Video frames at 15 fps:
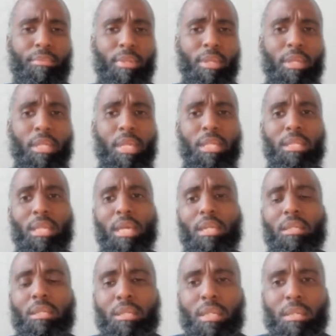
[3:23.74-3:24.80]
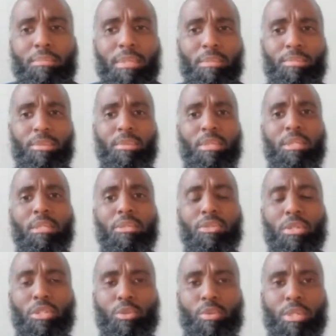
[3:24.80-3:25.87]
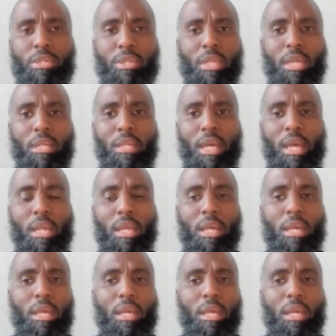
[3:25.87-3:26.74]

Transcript: let people in a situation like that